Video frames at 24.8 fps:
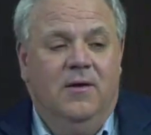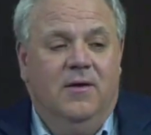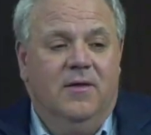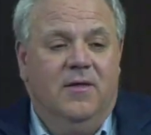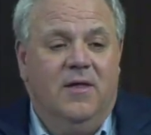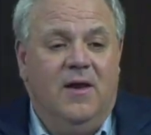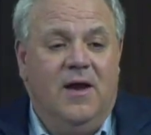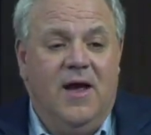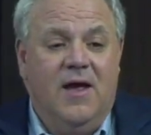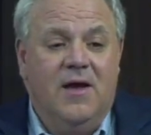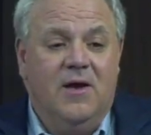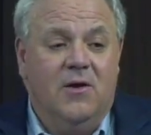
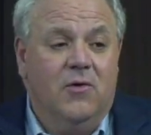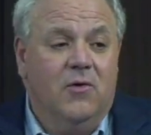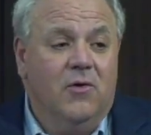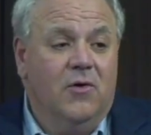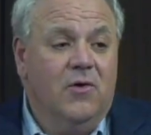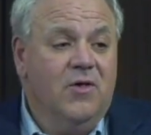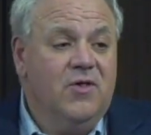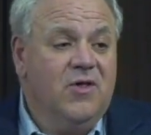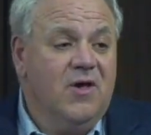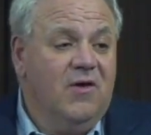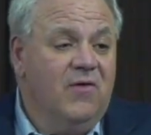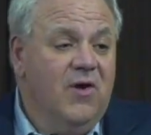that I
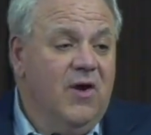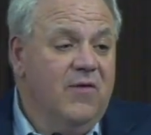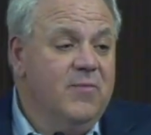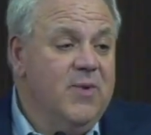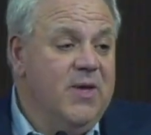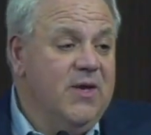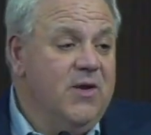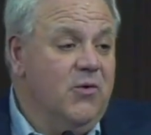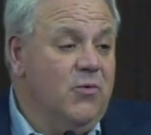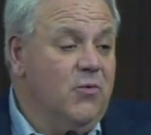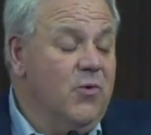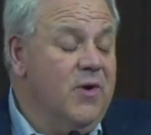encourage
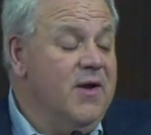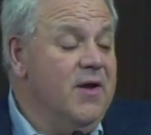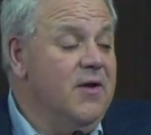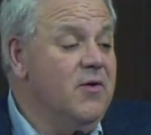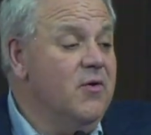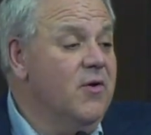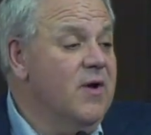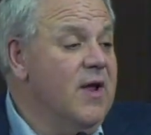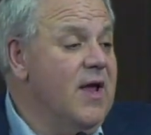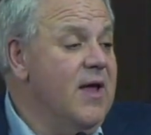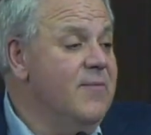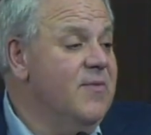everybody to read.
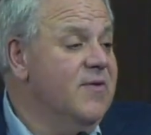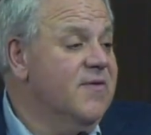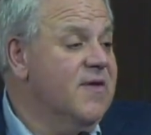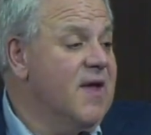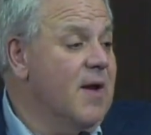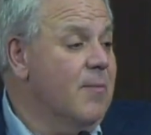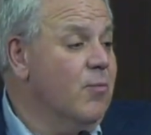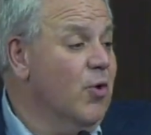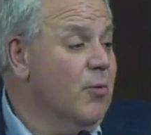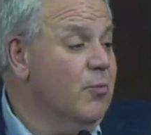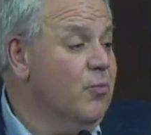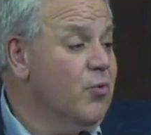Her name is
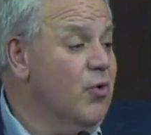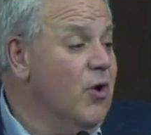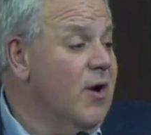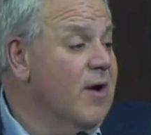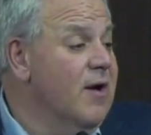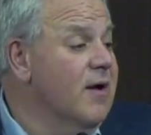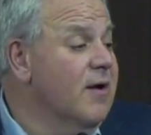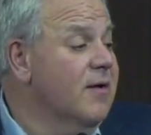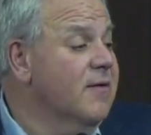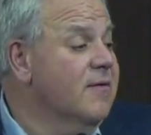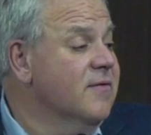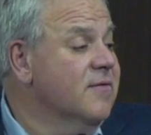Deborah
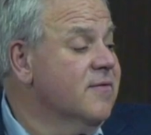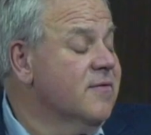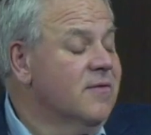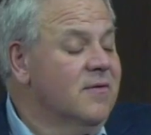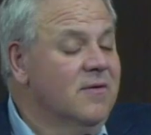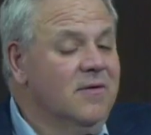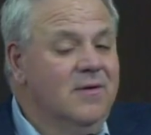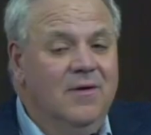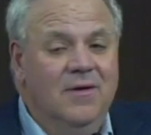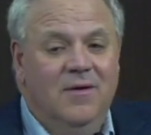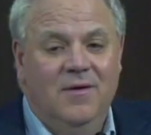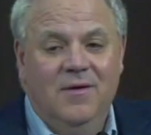
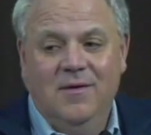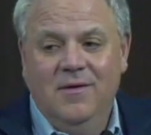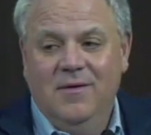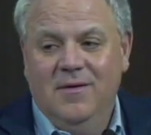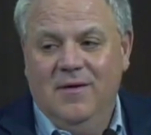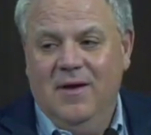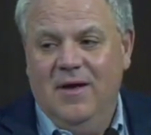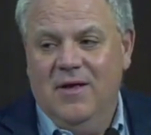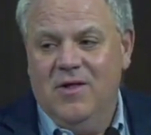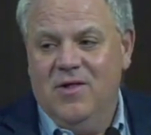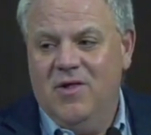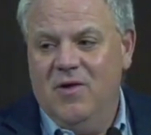Briggs,
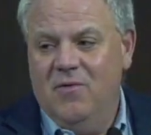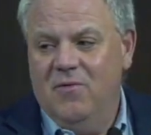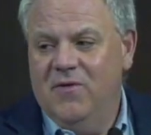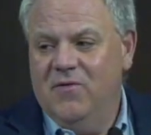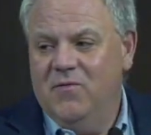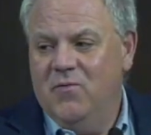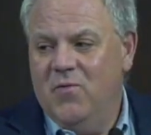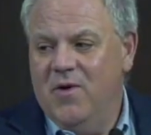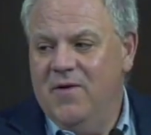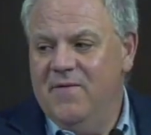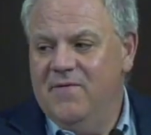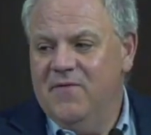and she
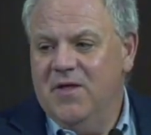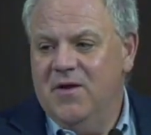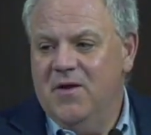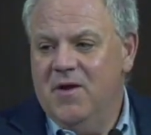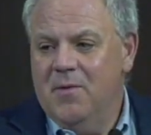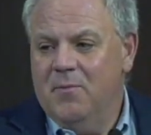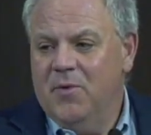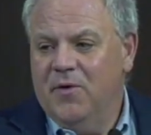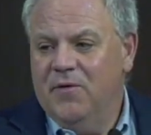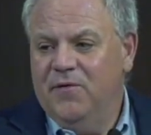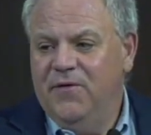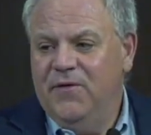was one of the
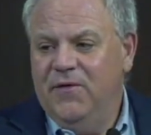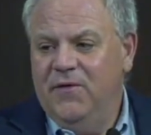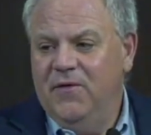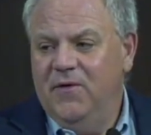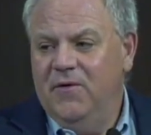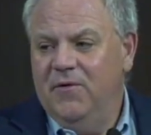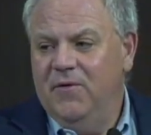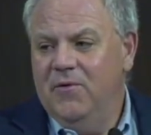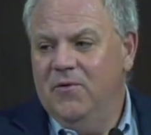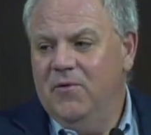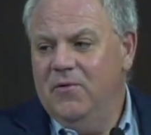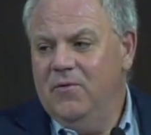
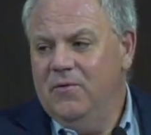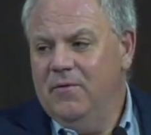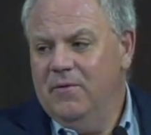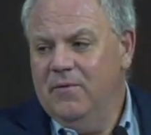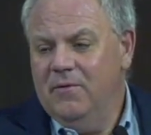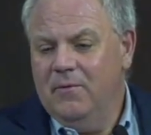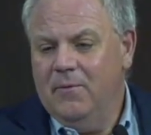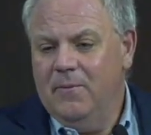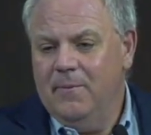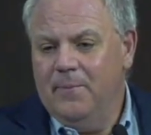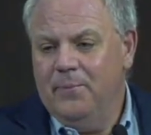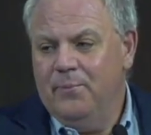
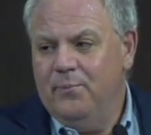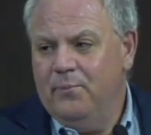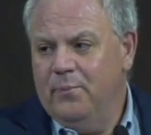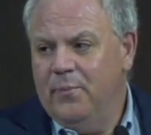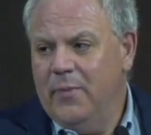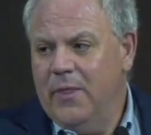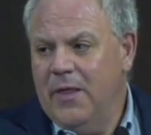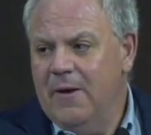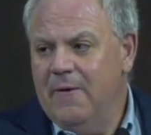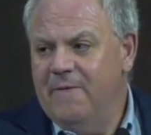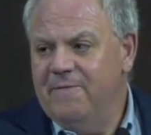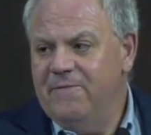#2
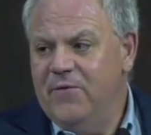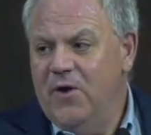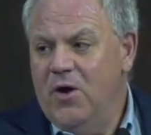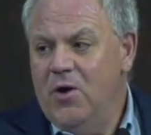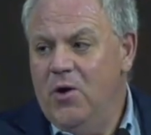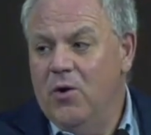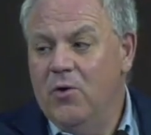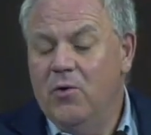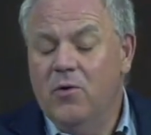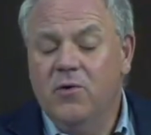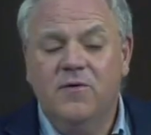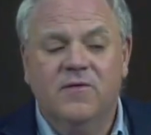
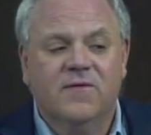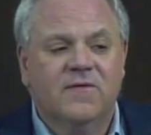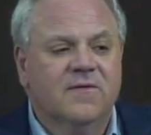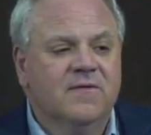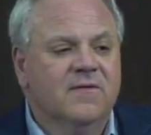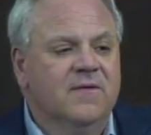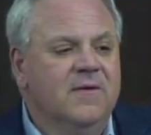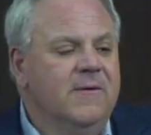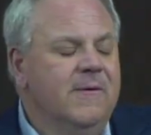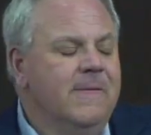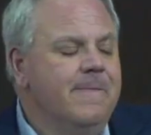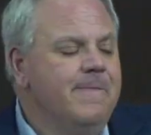
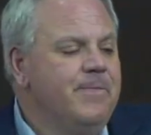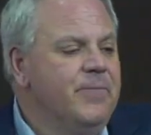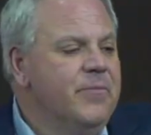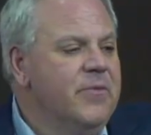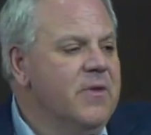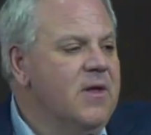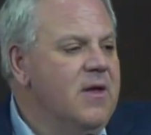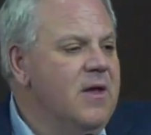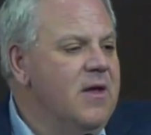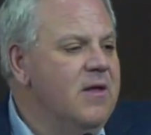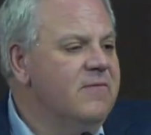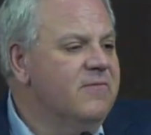folks
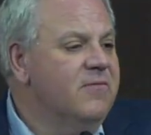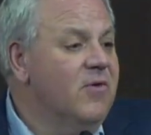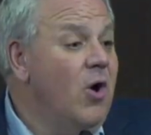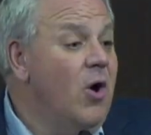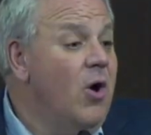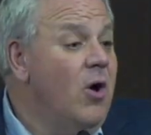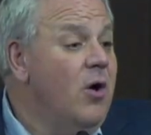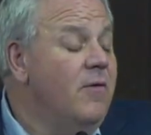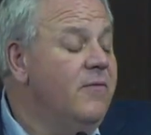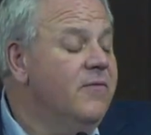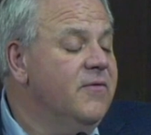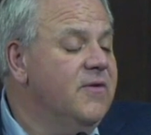
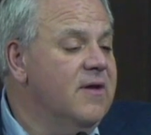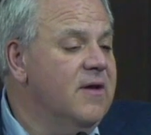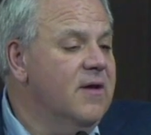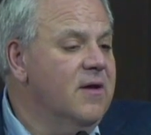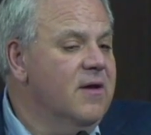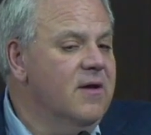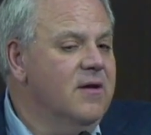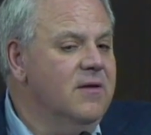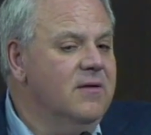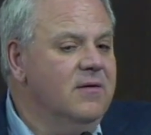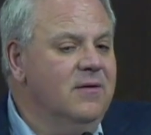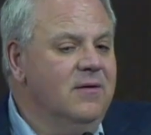involved
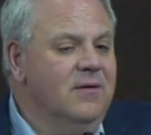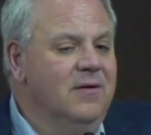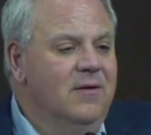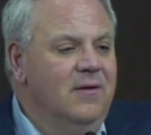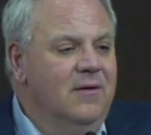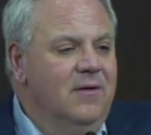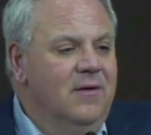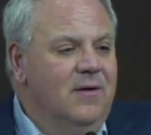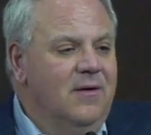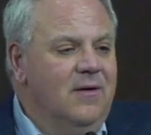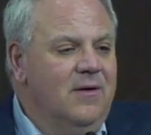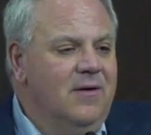in
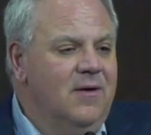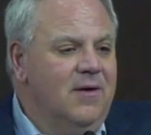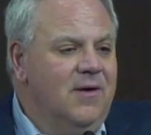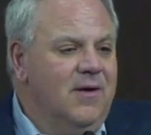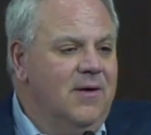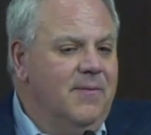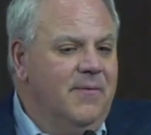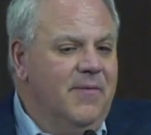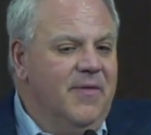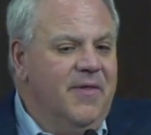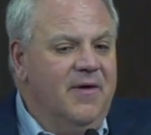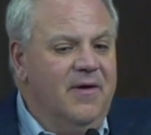
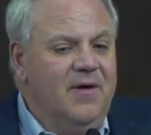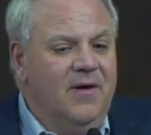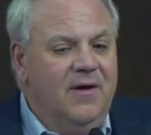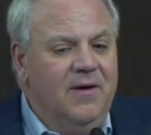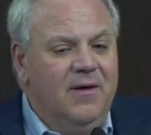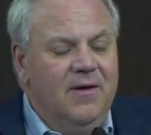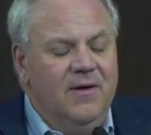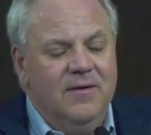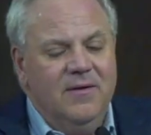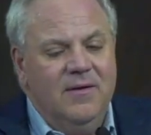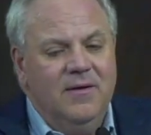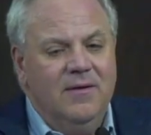
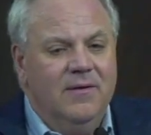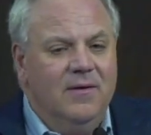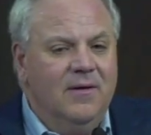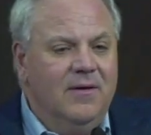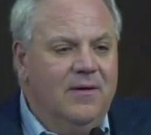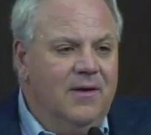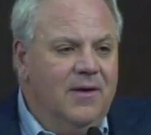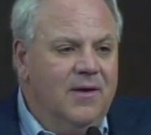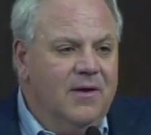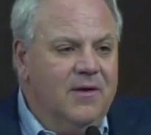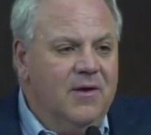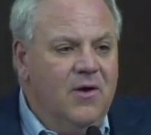the
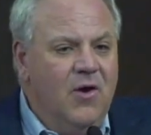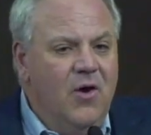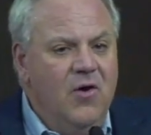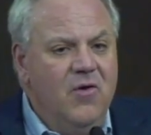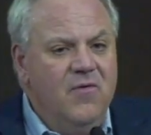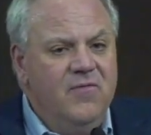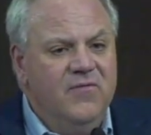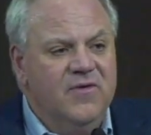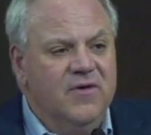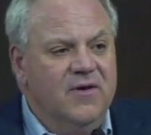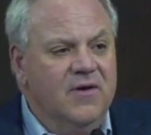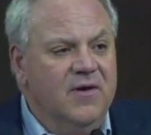
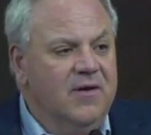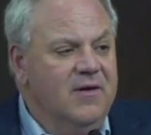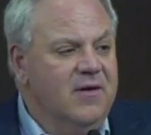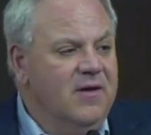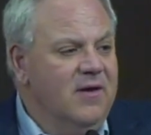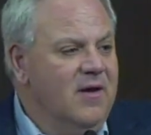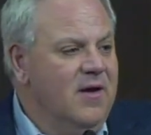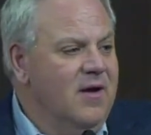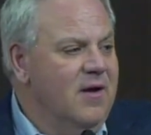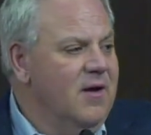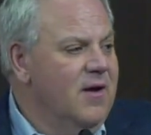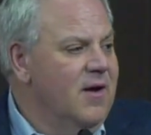
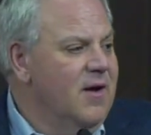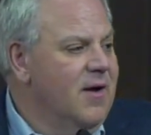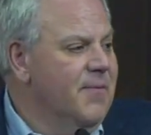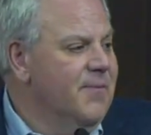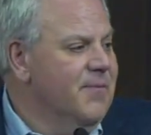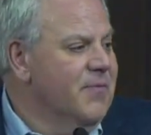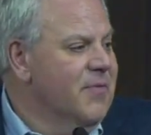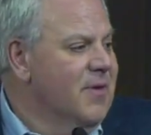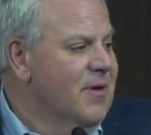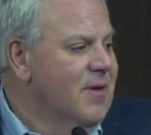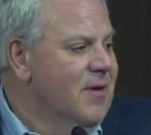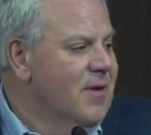COVID
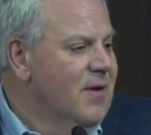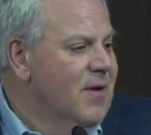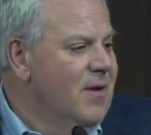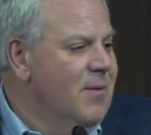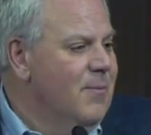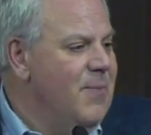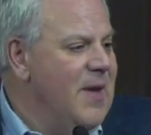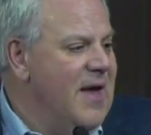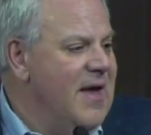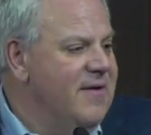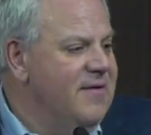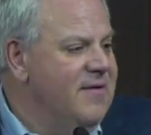
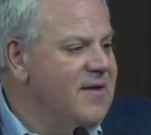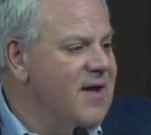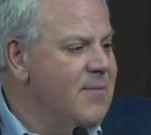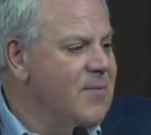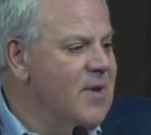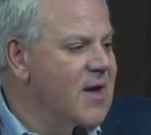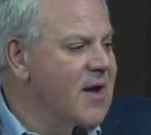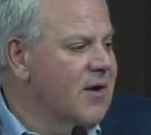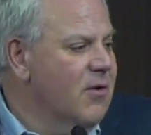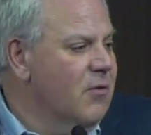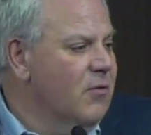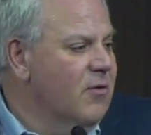
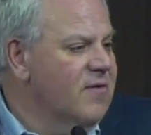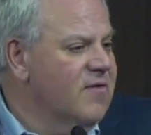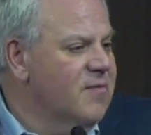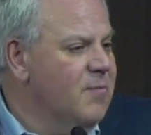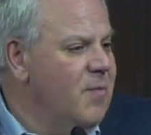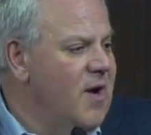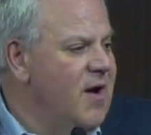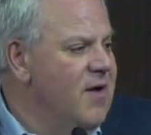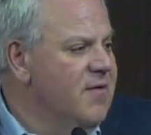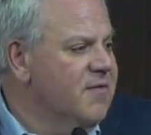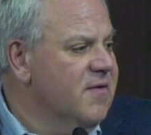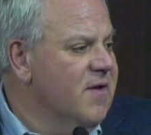pandemic
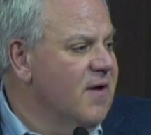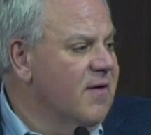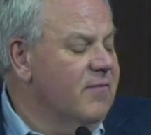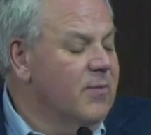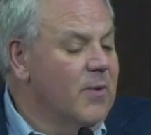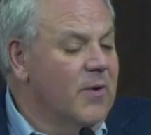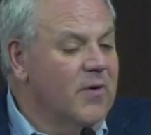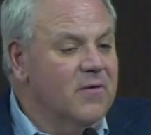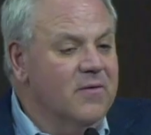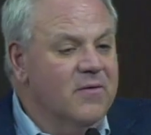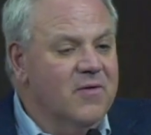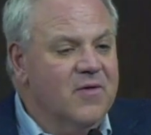response
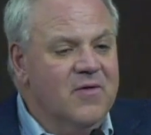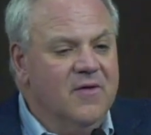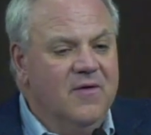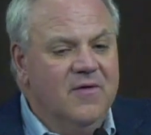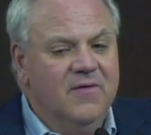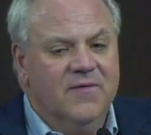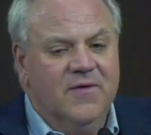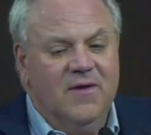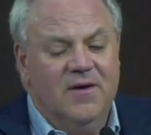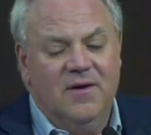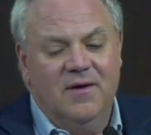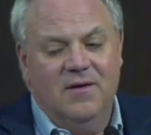effort. And
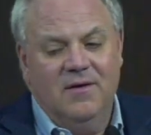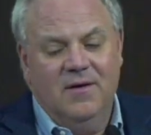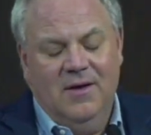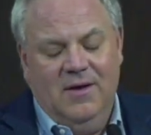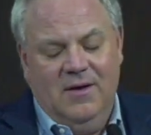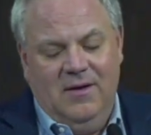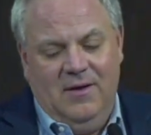she's a